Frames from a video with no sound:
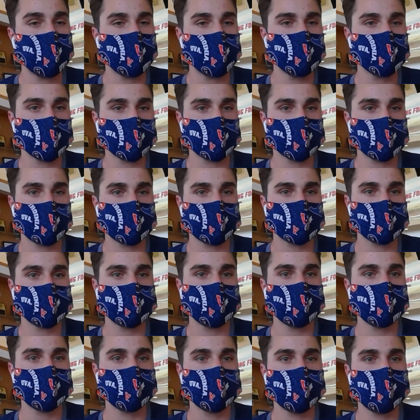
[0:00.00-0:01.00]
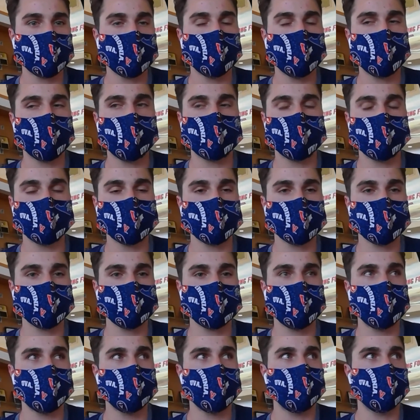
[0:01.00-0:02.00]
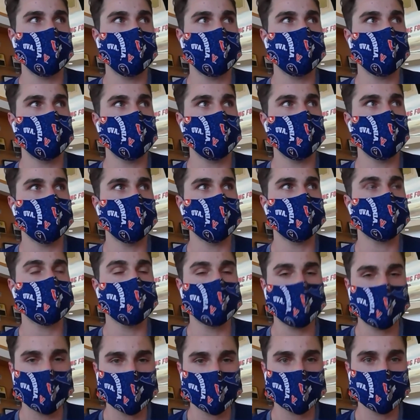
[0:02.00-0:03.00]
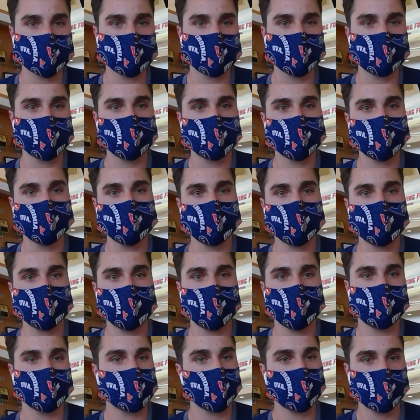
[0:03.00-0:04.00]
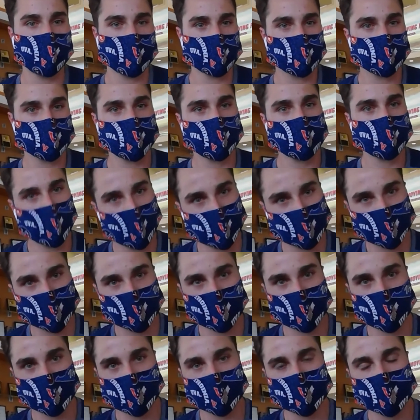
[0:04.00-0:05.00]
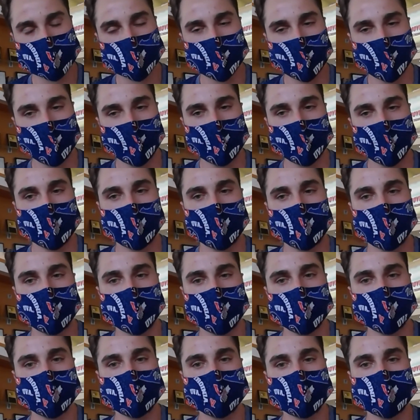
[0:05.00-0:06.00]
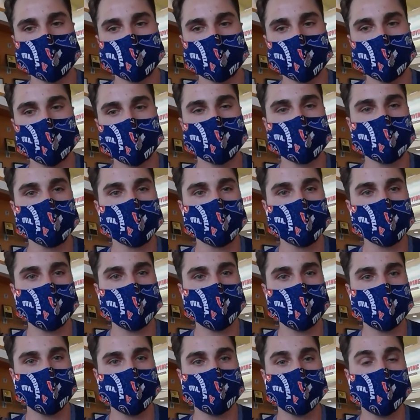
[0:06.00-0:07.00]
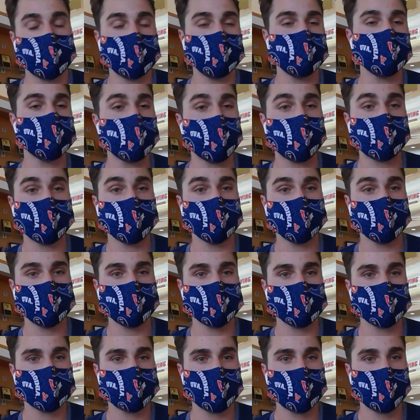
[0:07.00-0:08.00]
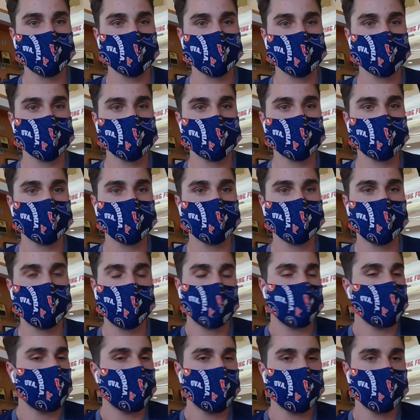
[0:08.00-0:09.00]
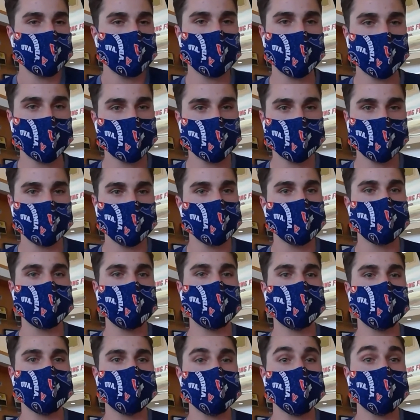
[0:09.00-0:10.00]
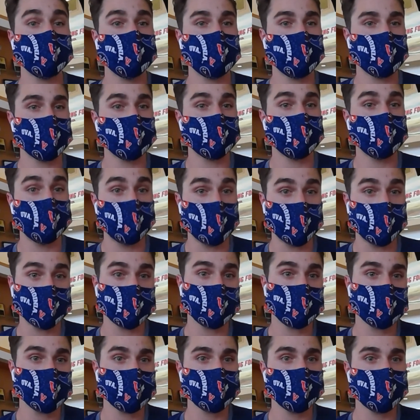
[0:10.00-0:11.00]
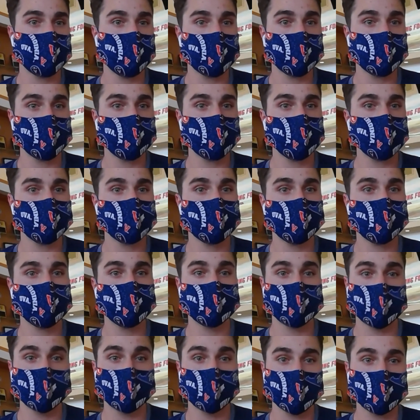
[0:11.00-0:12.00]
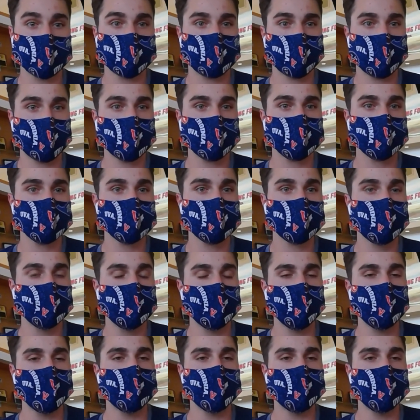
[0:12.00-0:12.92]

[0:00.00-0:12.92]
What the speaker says: that is exceptional. I think in the traditional commercial practices, you'll see when you step into a space, you'll be able to see like the business argument for it really fast,